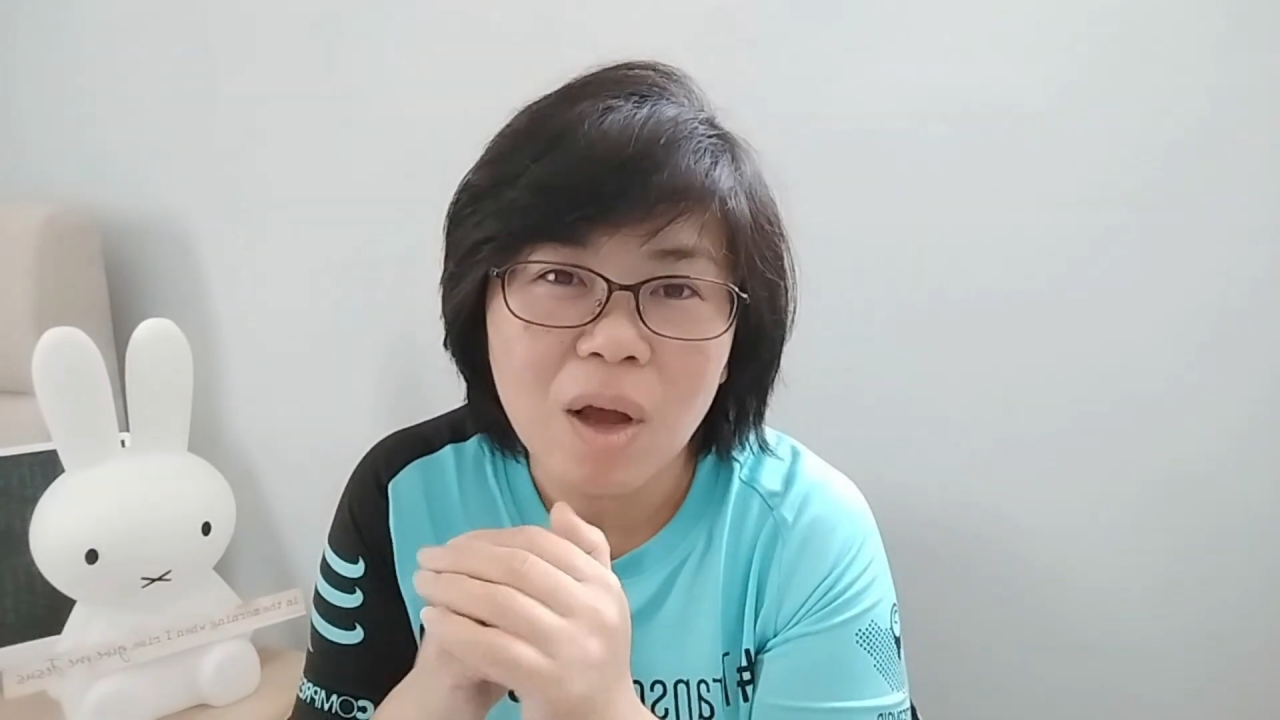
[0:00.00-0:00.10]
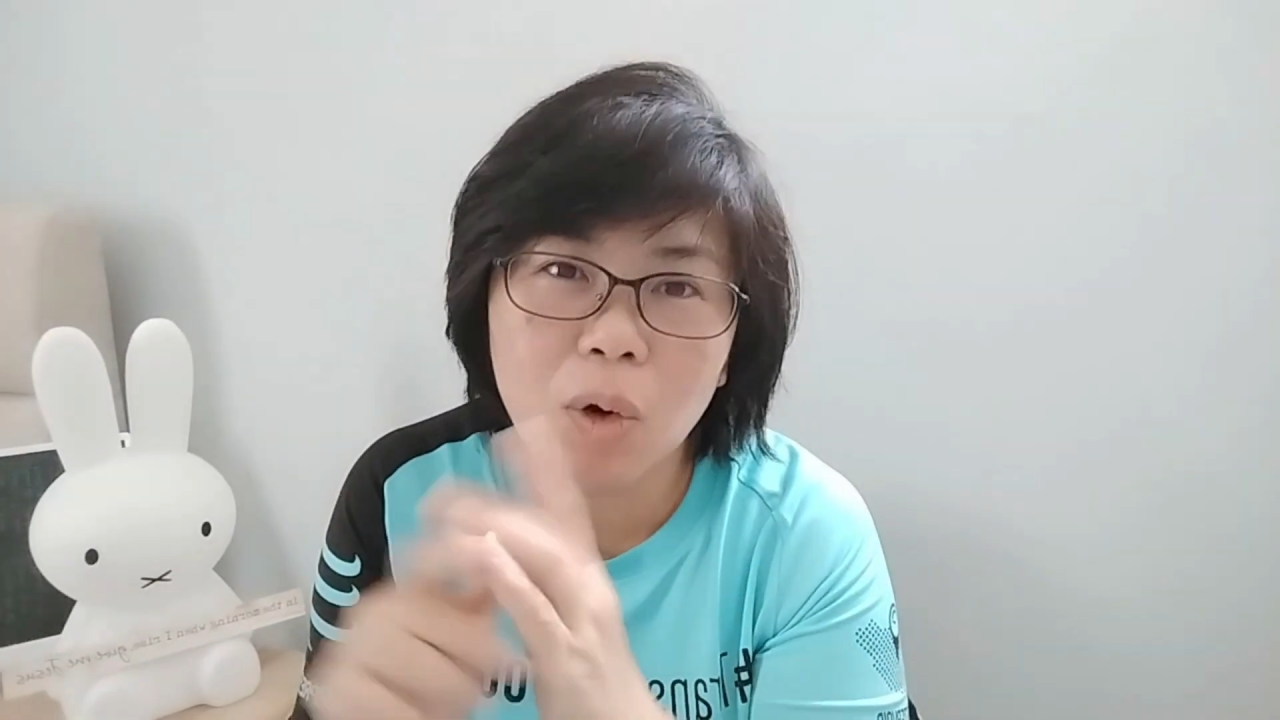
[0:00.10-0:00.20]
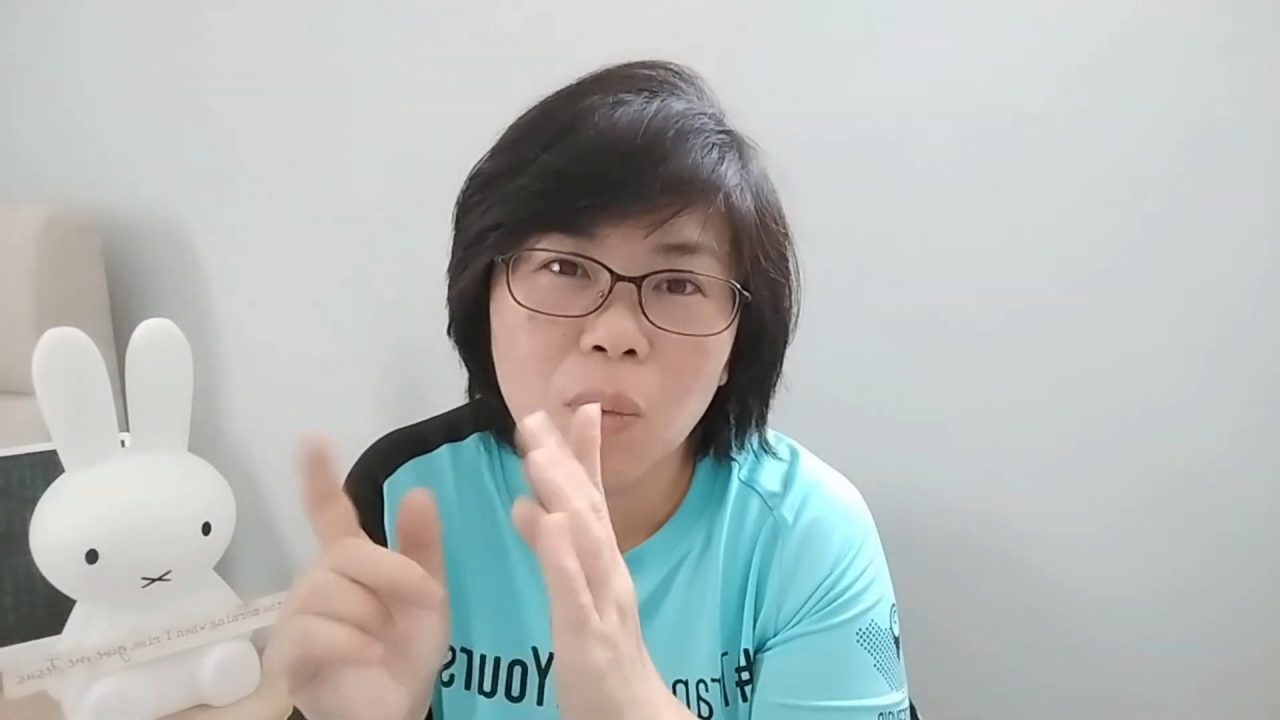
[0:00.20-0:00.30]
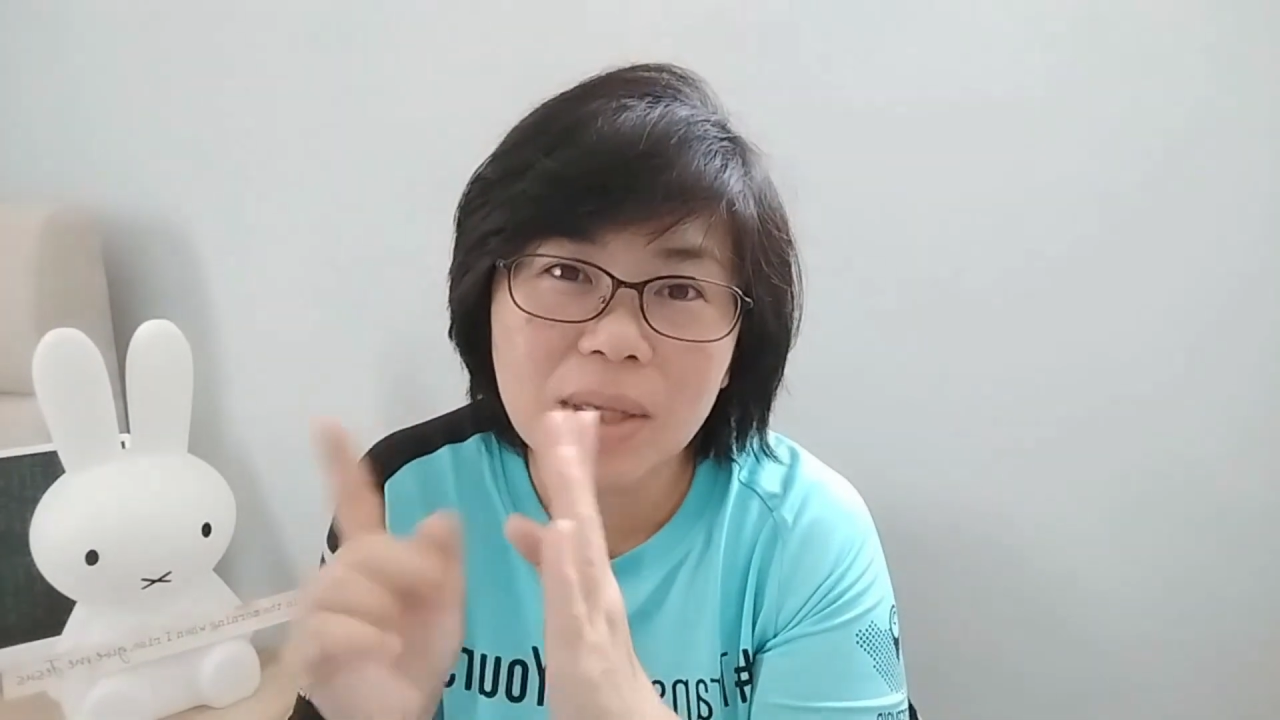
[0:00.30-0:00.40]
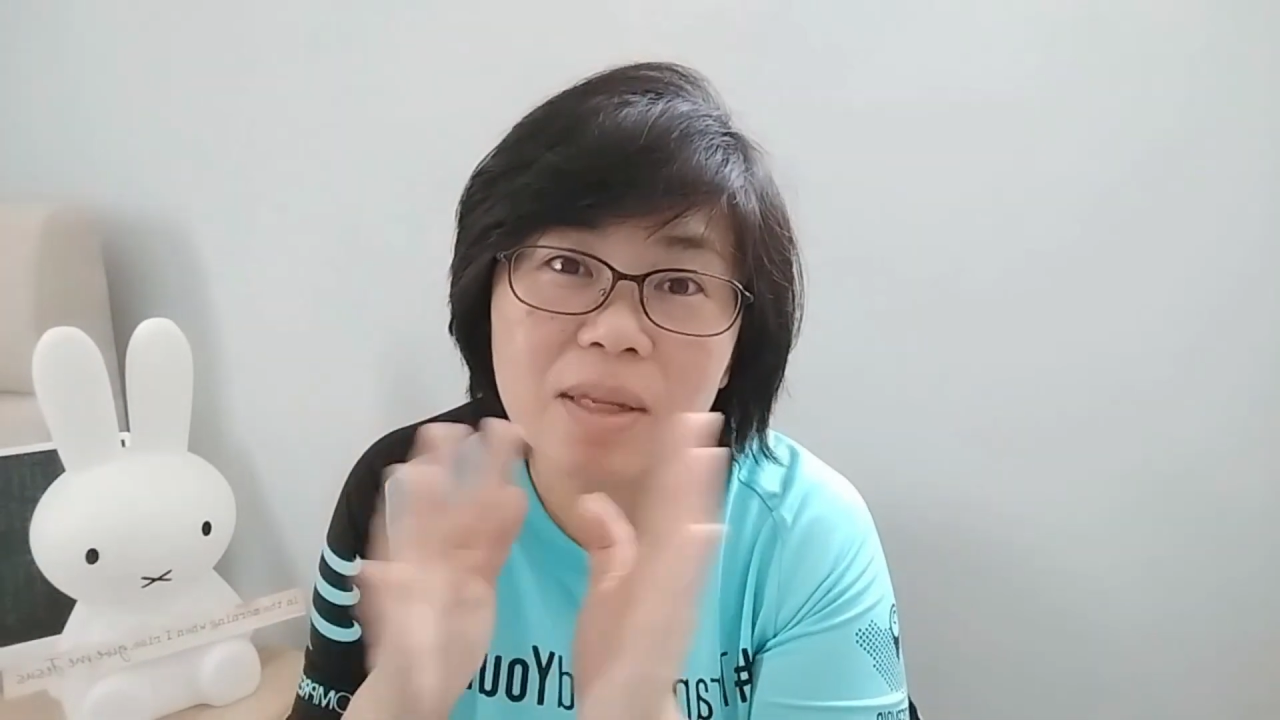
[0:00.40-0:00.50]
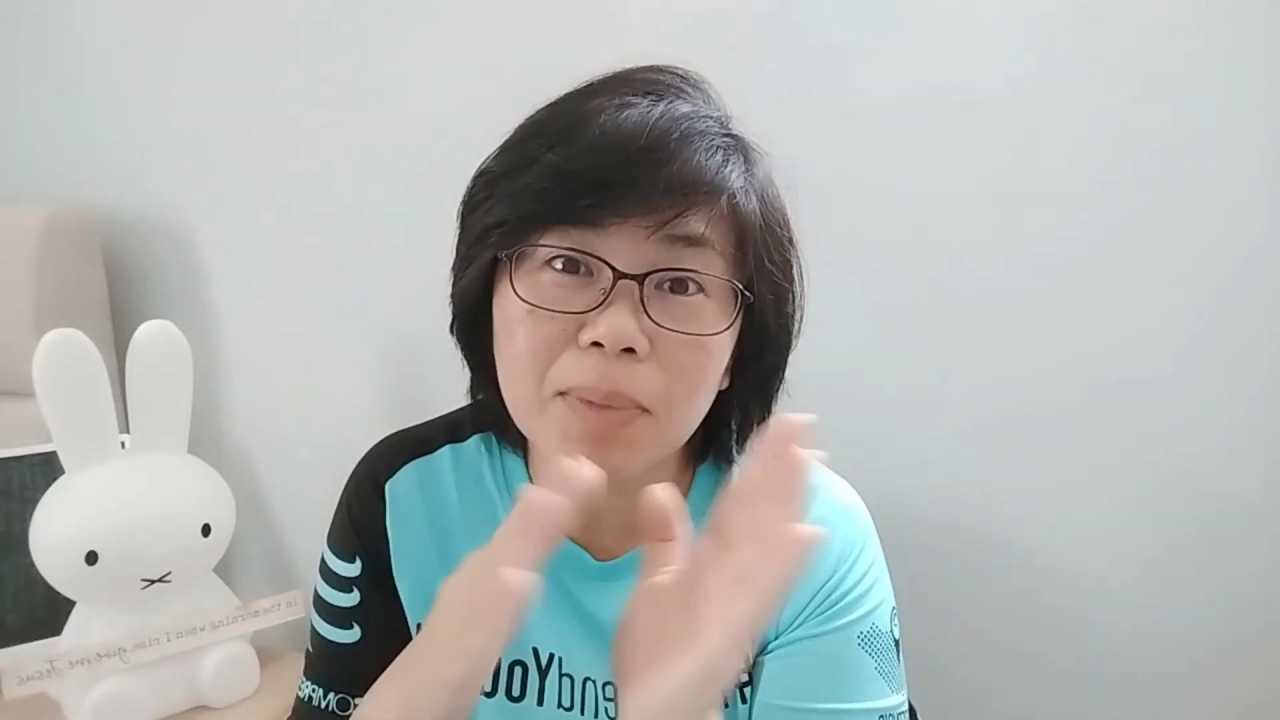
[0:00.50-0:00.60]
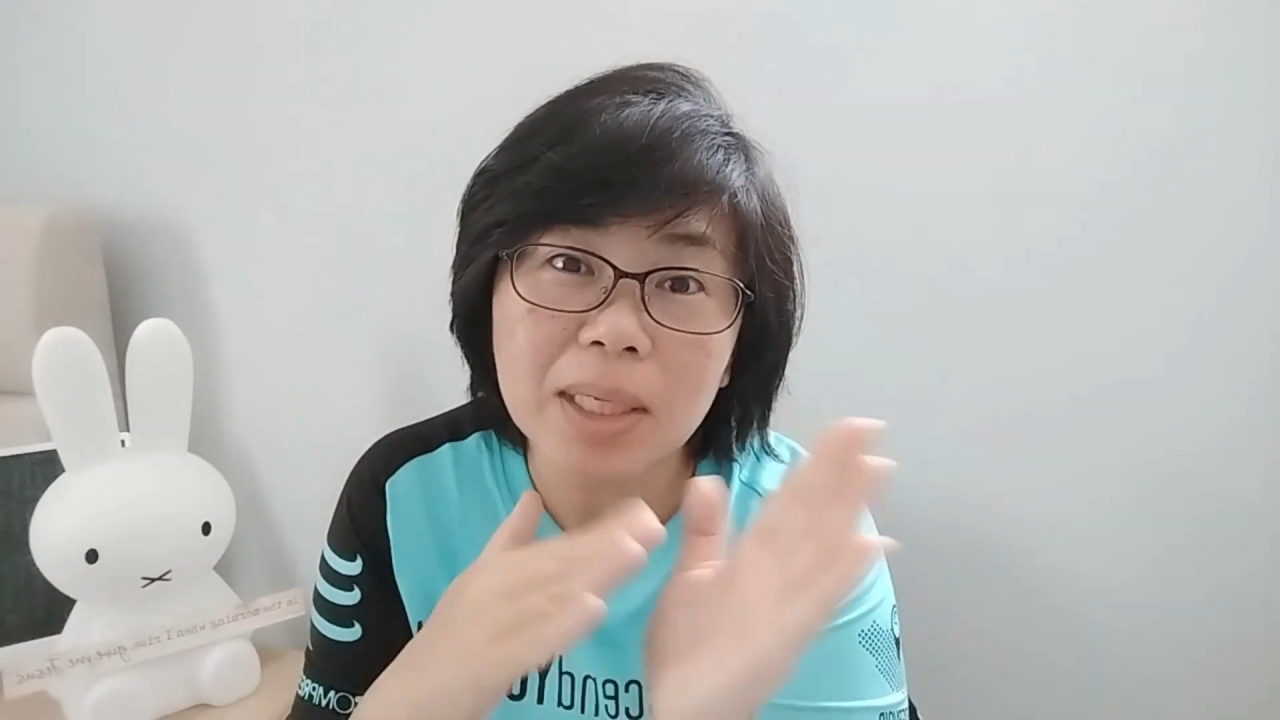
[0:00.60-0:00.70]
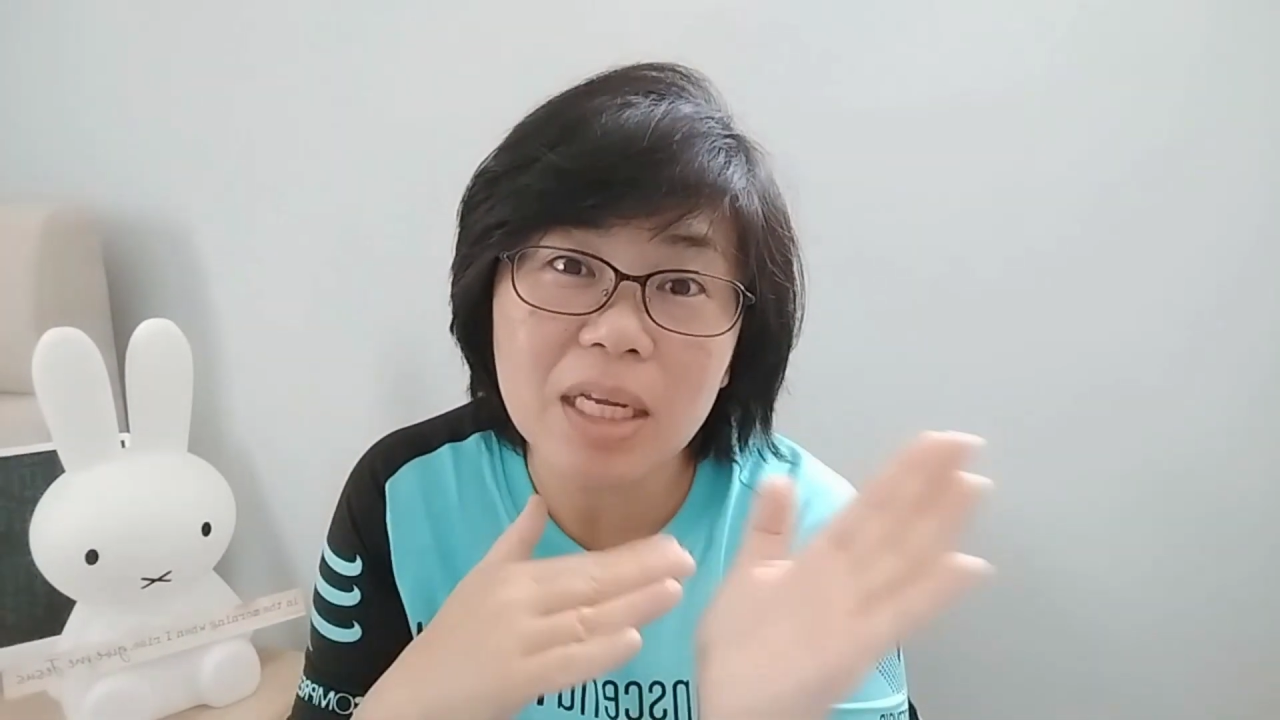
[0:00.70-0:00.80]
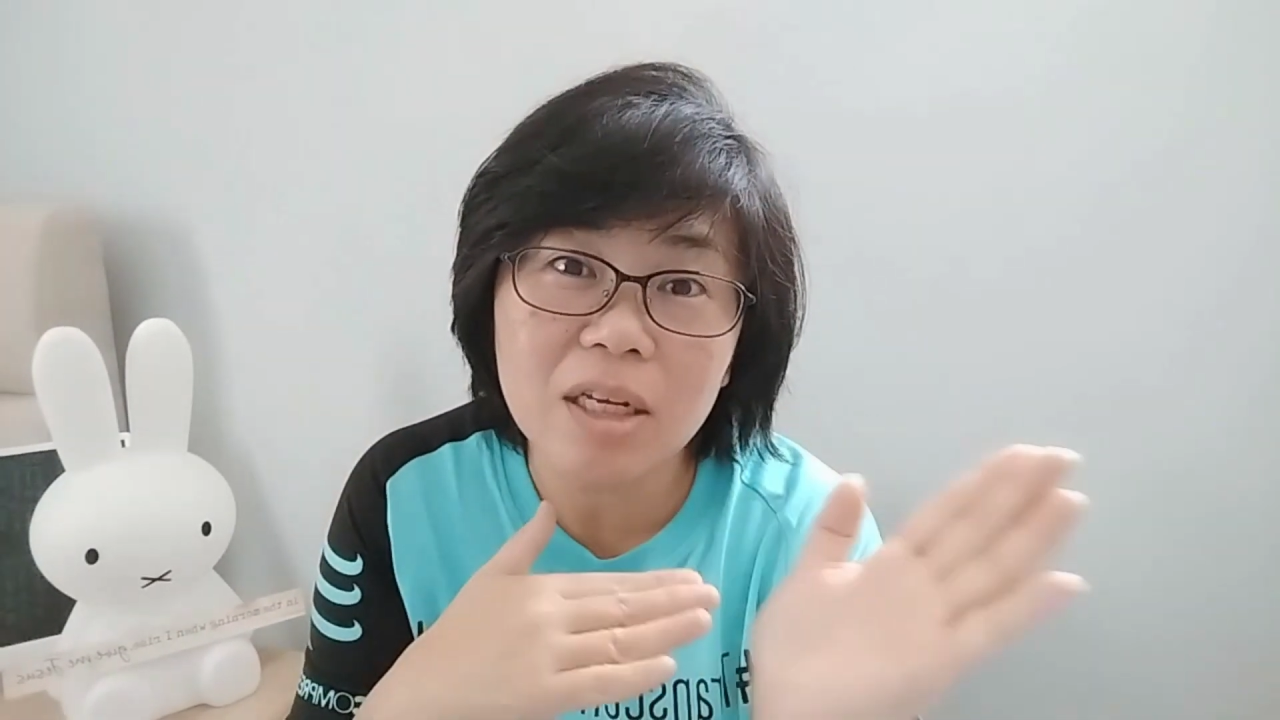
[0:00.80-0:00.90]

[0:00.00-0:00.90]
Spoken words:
So once the money